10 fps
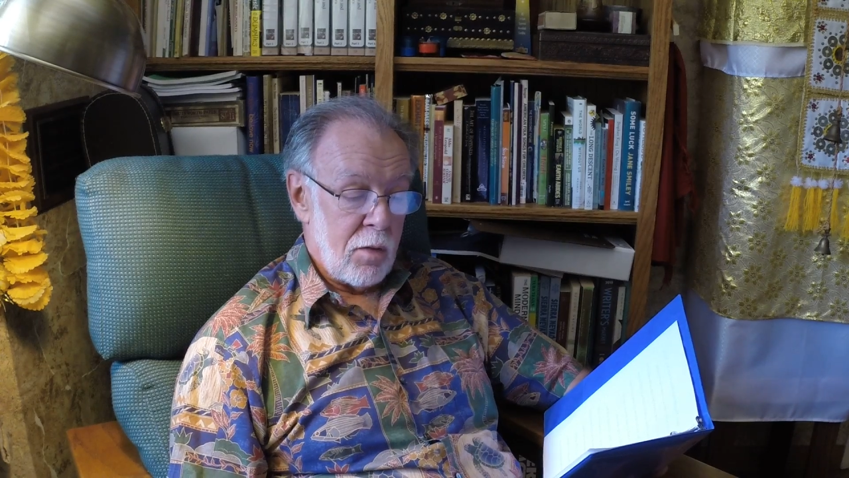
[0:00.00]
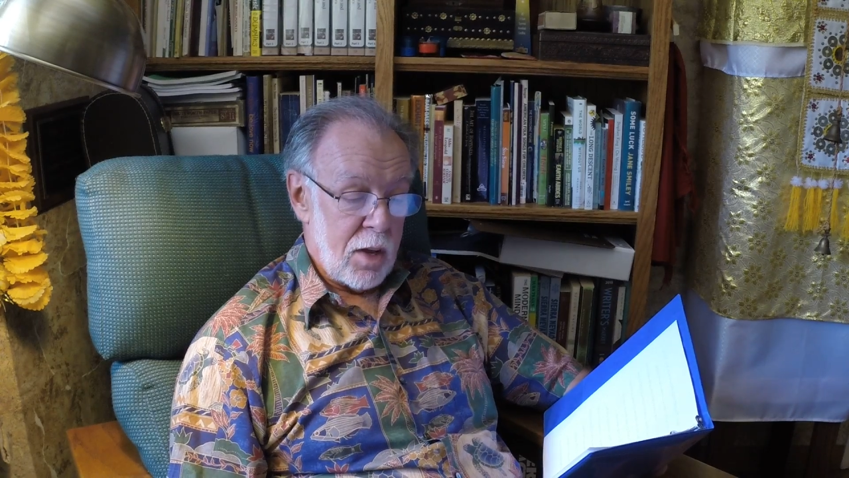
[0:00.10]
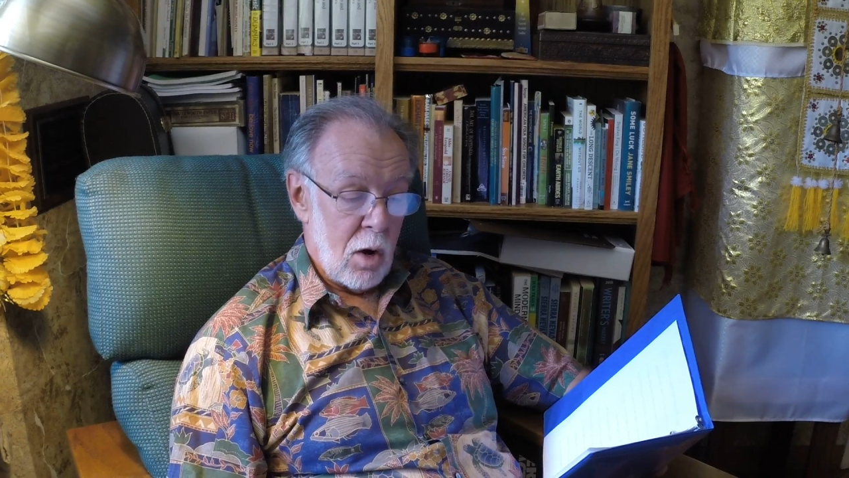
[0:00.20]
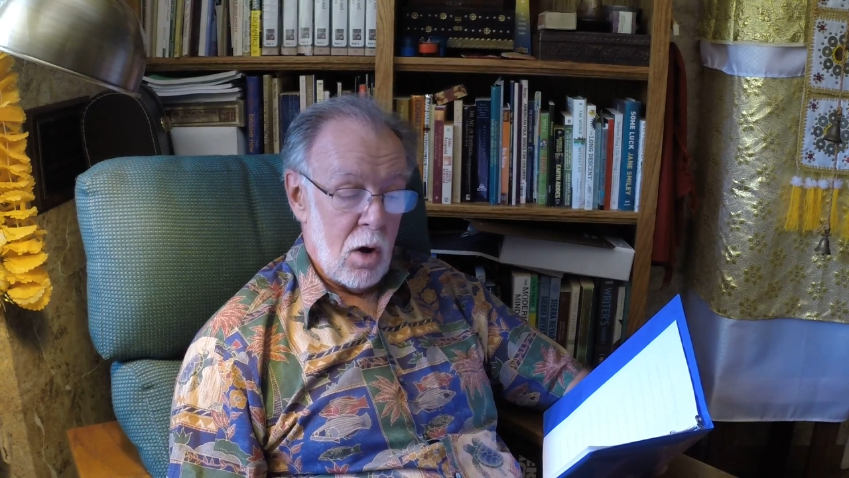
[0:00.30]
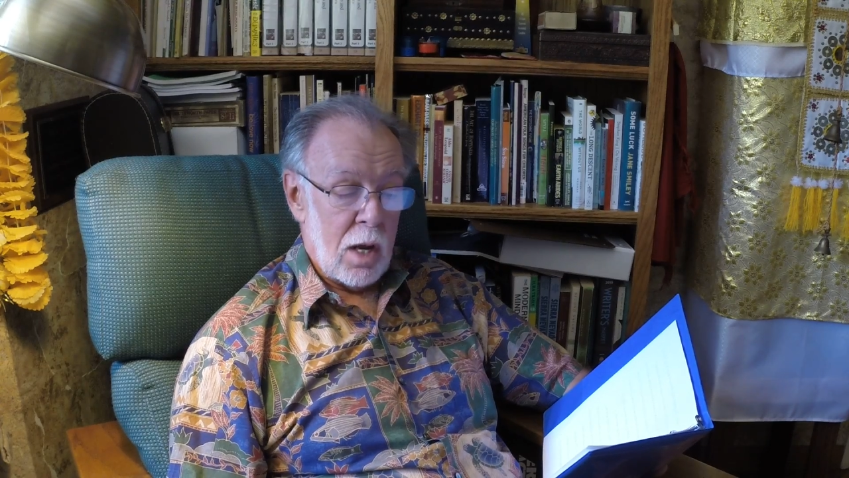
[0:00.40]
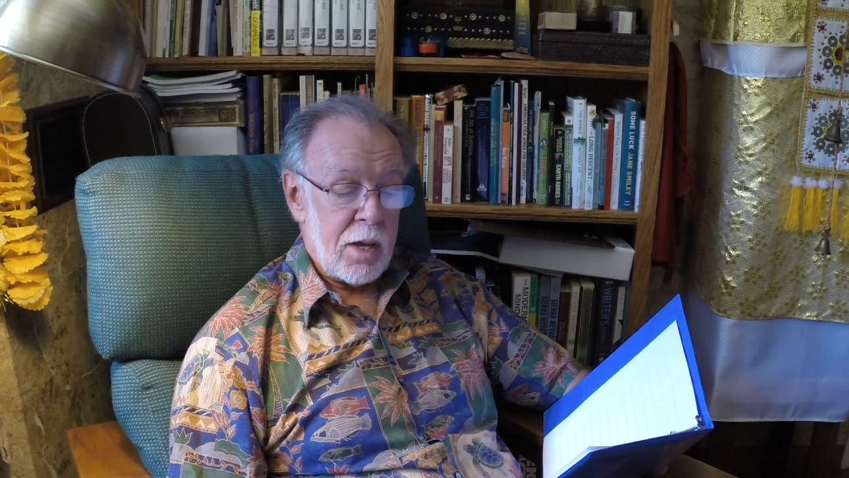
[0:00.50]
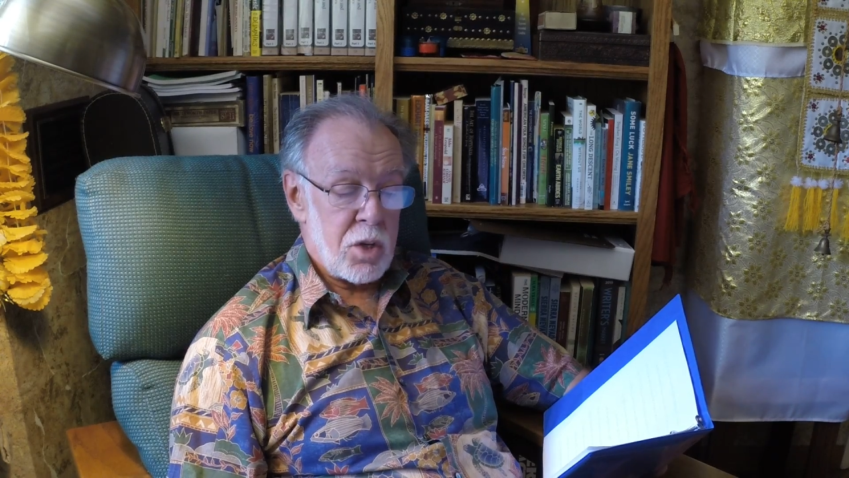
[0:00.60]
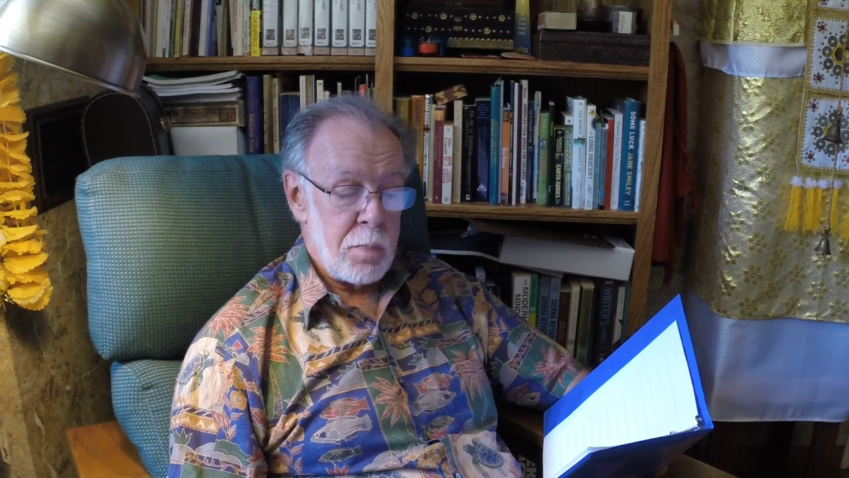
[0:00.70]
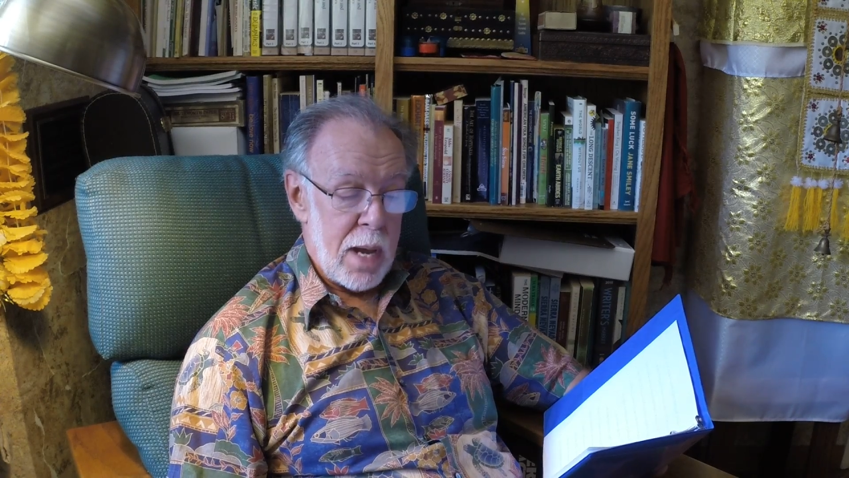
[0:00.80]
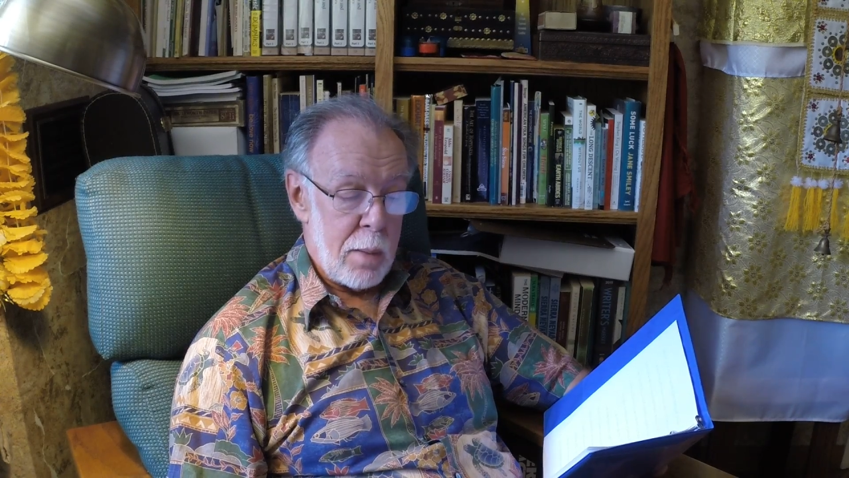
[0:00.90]
the
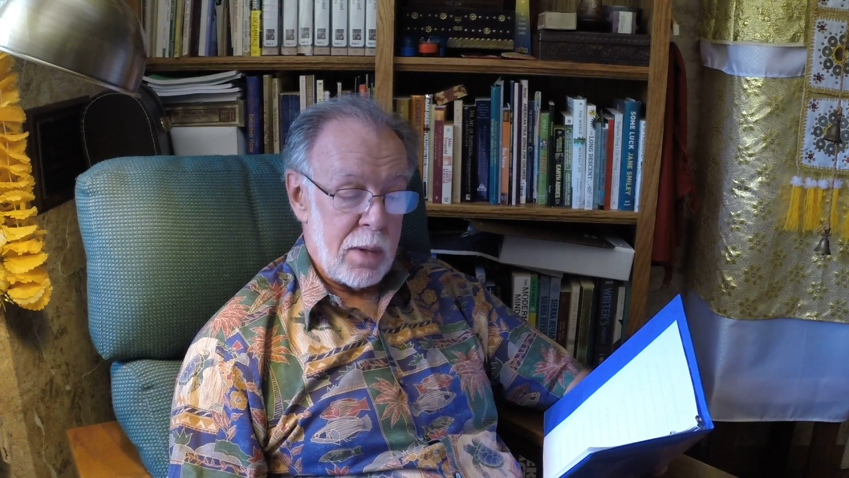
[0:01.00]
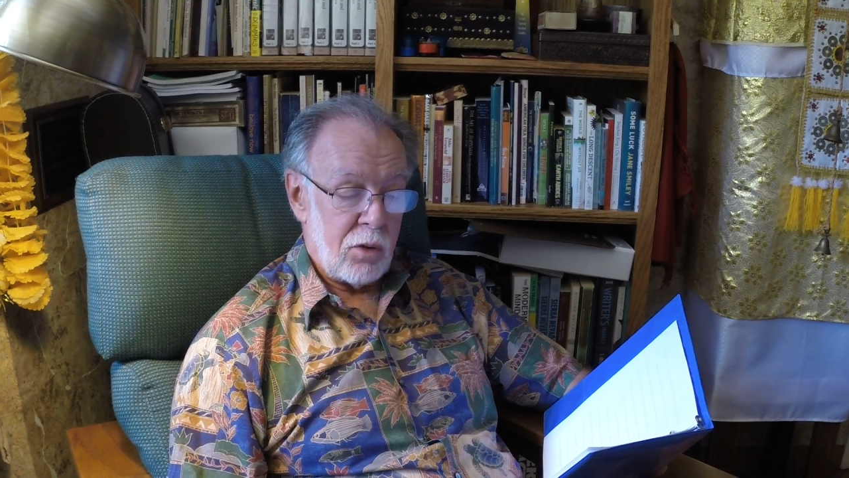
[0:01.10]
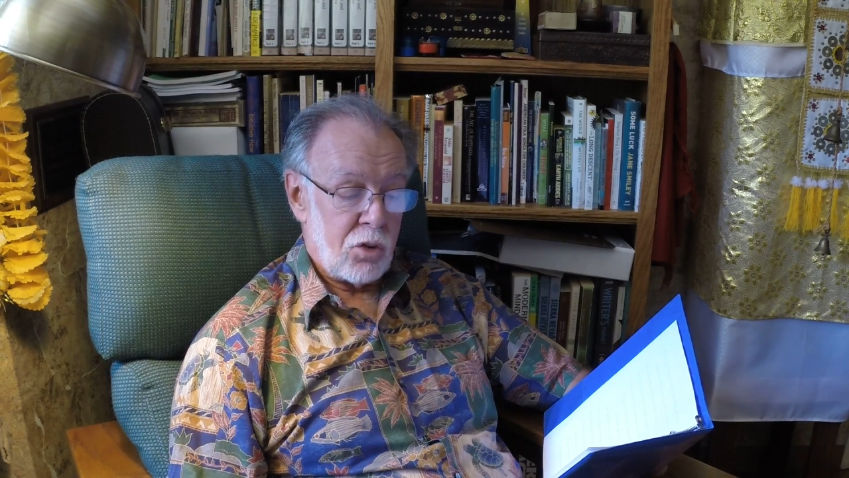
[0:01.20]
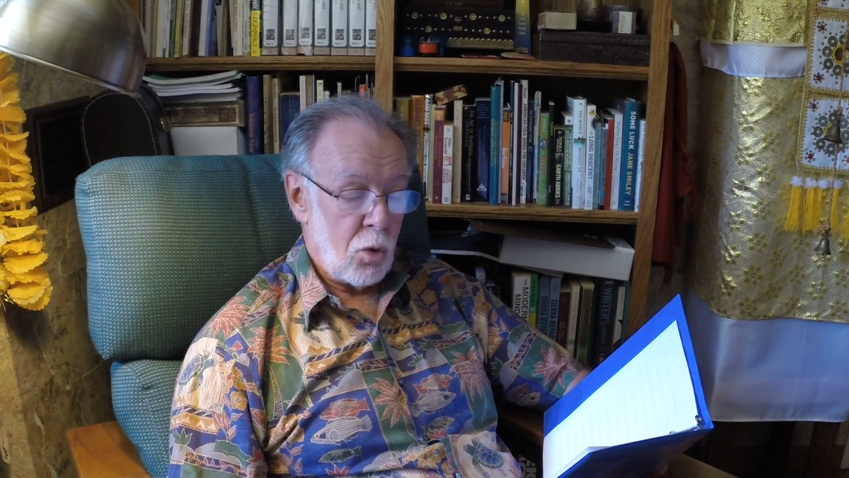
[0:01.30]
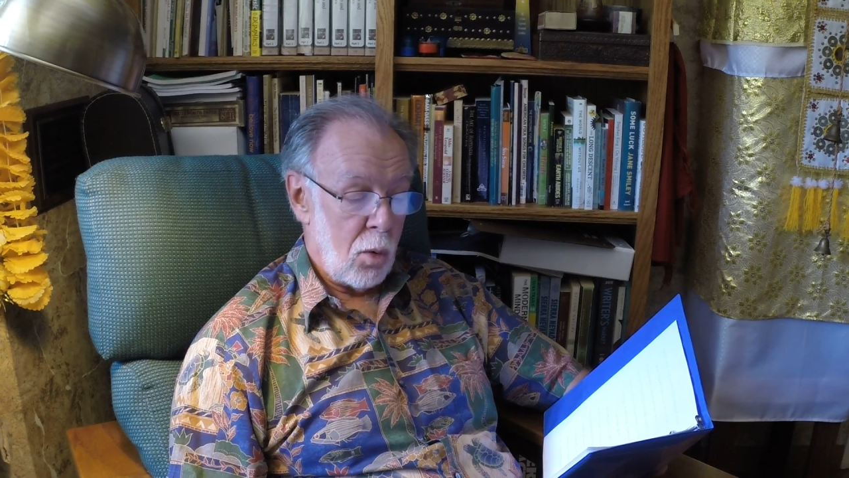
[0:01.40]
earliest babies to